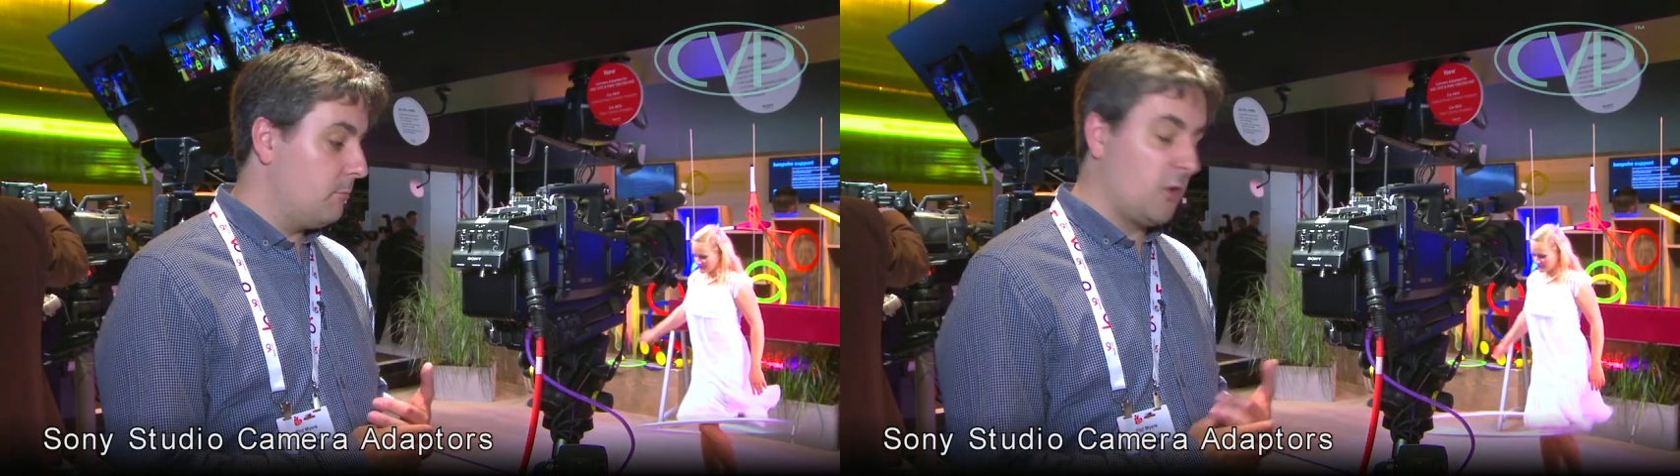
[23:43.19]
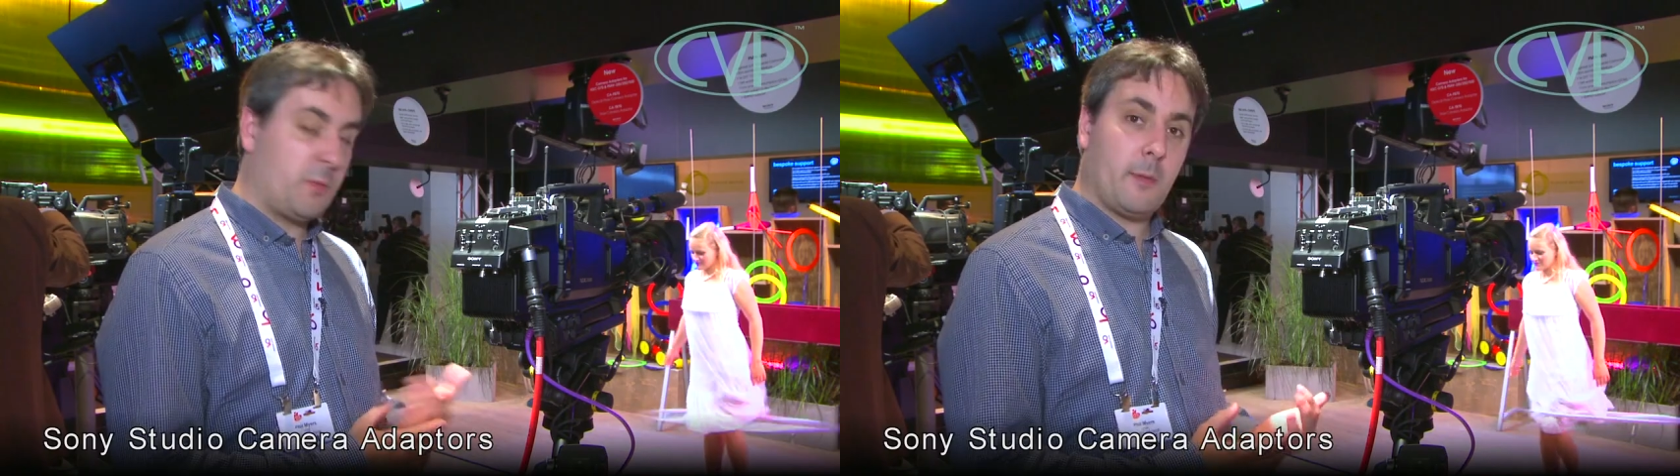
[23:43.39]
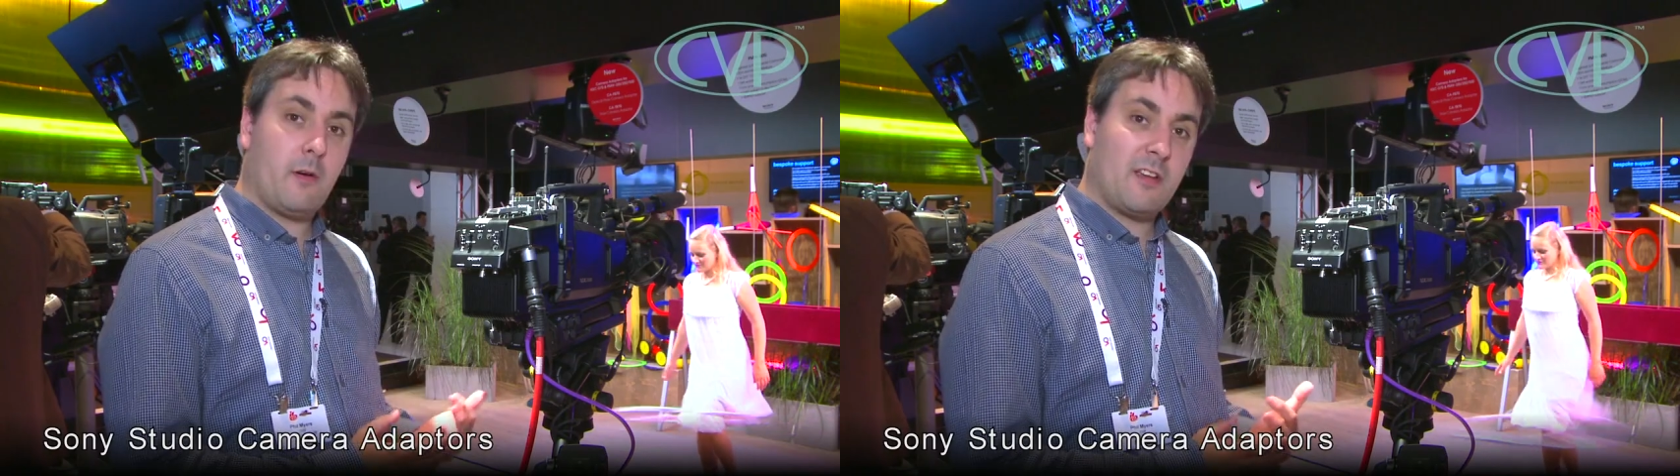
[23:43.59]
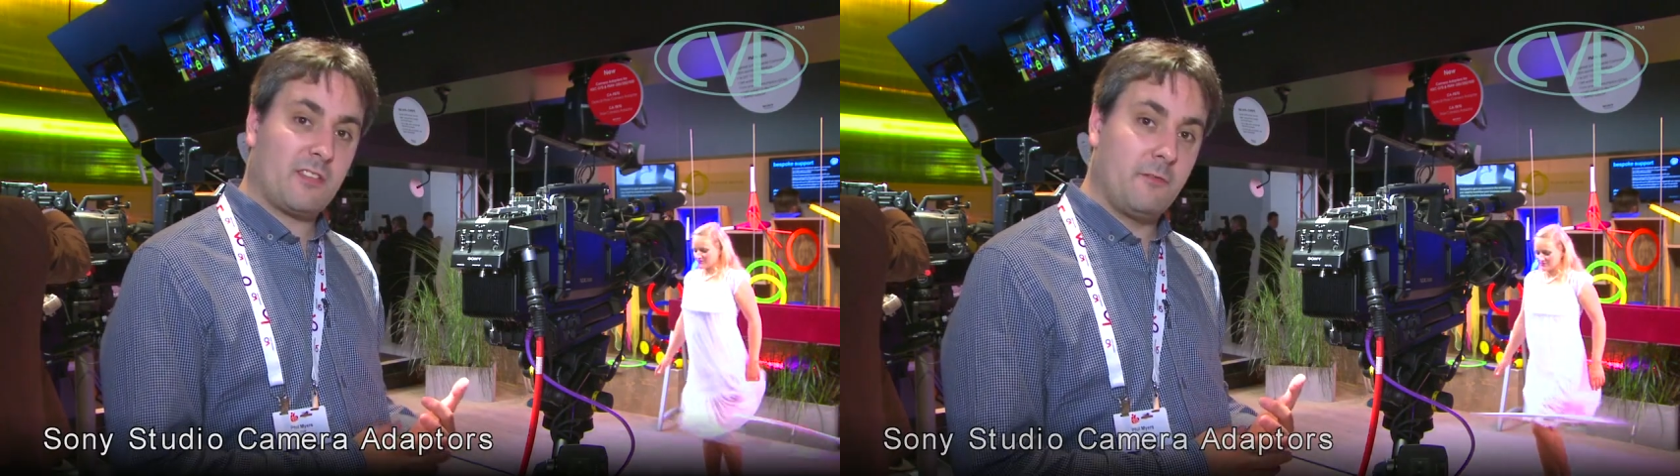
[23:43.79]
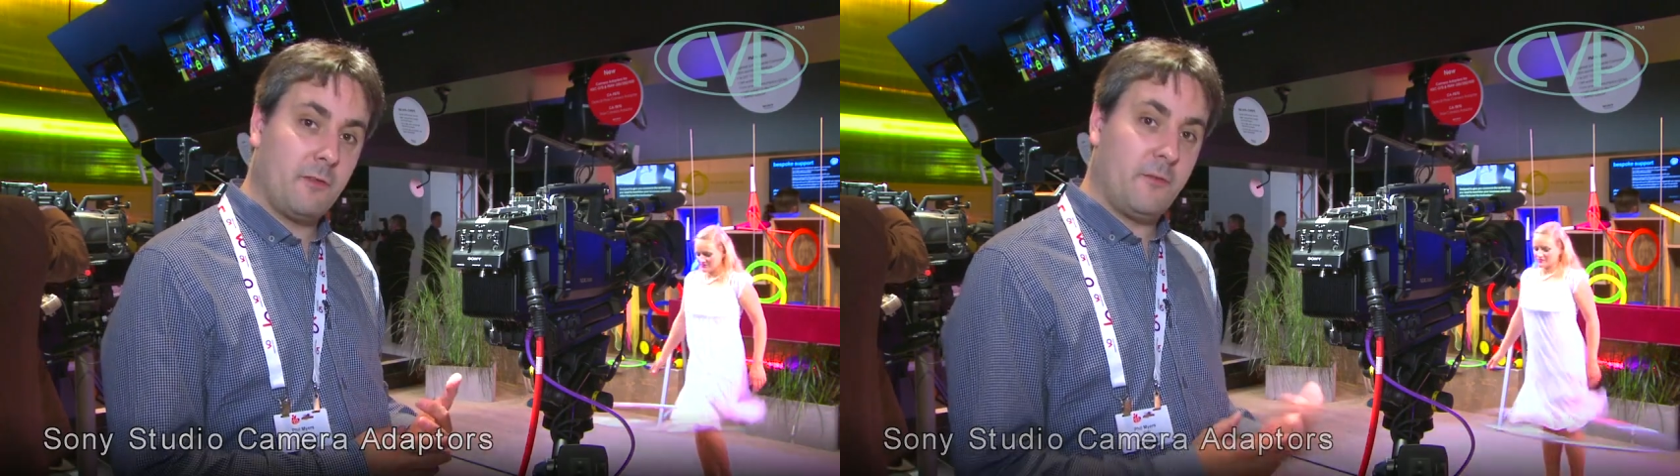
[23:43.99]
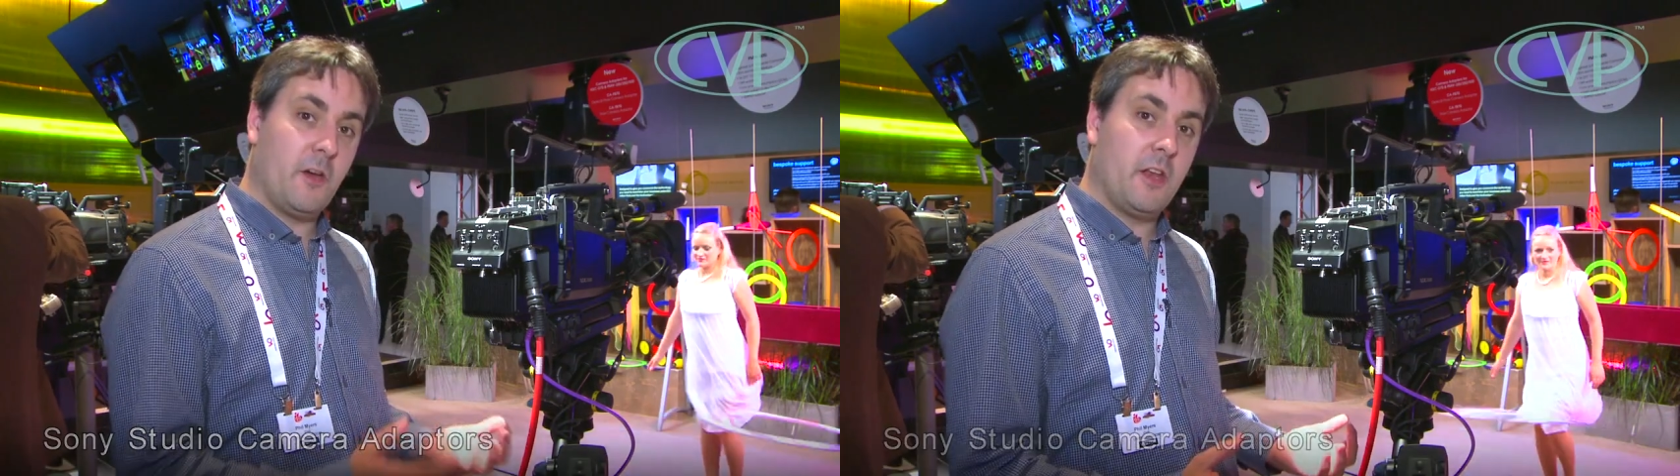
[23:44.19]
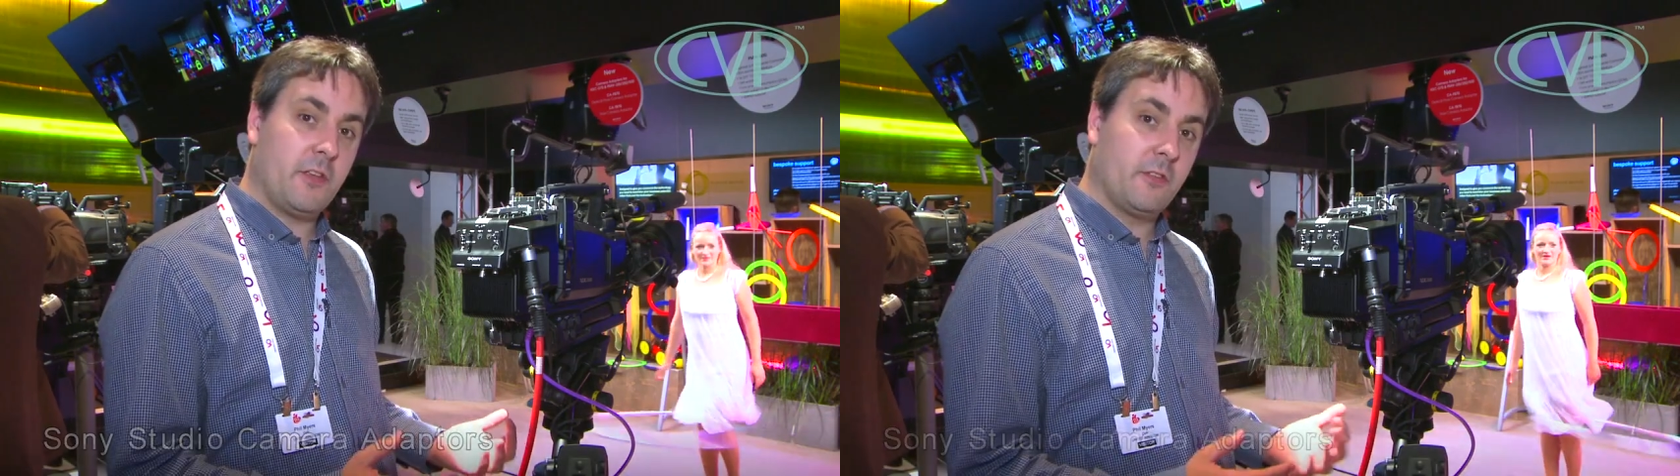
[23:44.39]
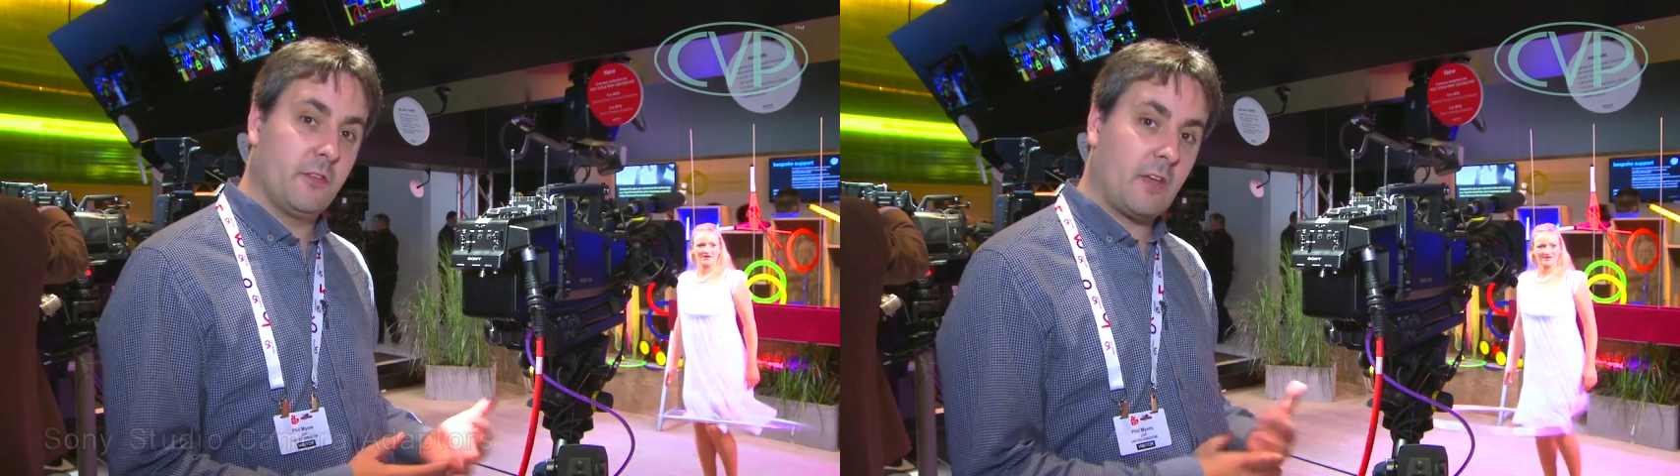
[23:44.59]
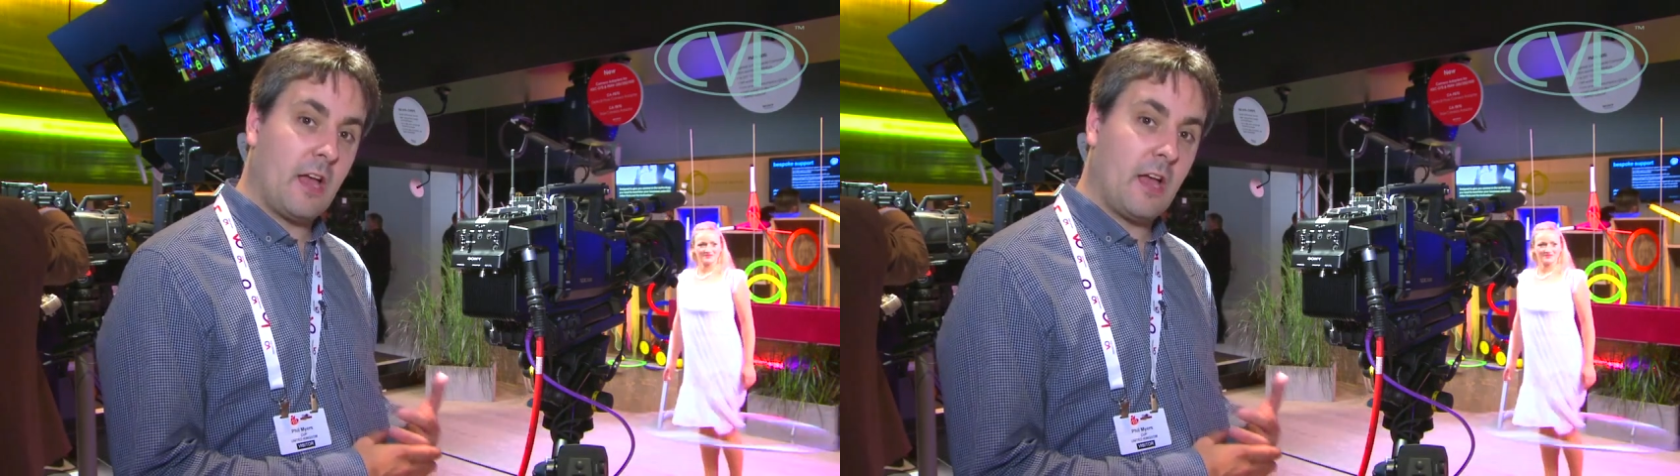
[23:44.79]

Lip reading: most people are asking for further distance